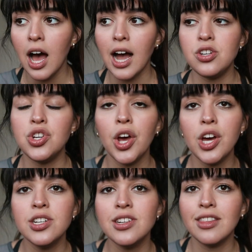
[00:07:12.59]
I
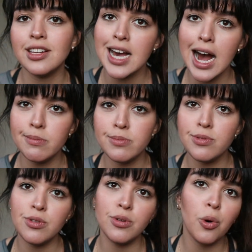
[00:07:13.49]
turn the tap
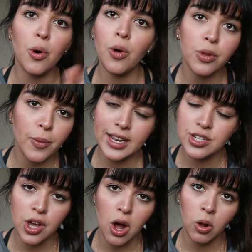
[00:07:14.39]
all the way
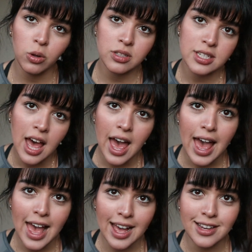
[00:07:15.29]
to cold
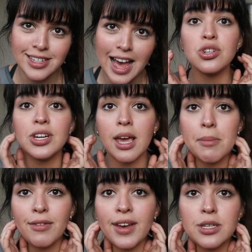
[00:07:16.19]
and make sure to get
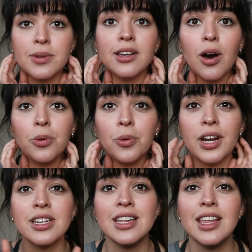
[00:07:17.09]
my face with the cold
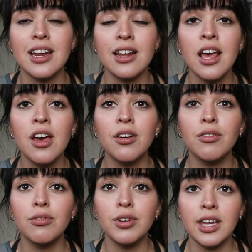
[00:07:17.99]
water so that it
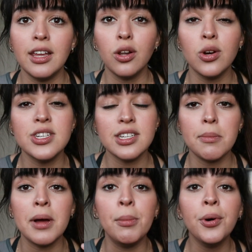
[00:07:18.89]
really closes
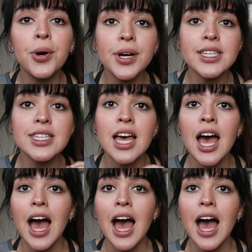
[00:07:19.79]
up my pores.